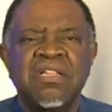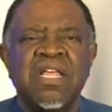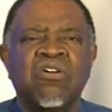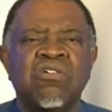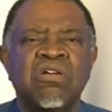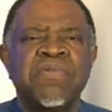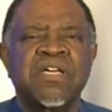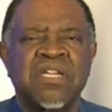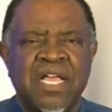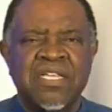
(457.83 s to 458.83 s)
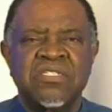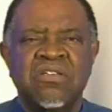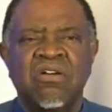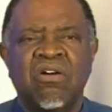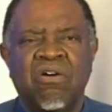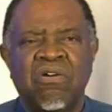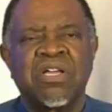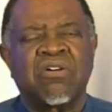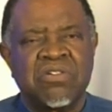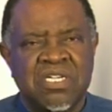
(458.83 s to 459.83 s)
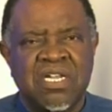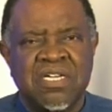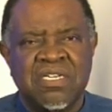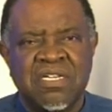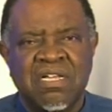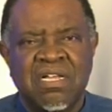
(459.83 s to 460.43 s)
the economic race on the continent.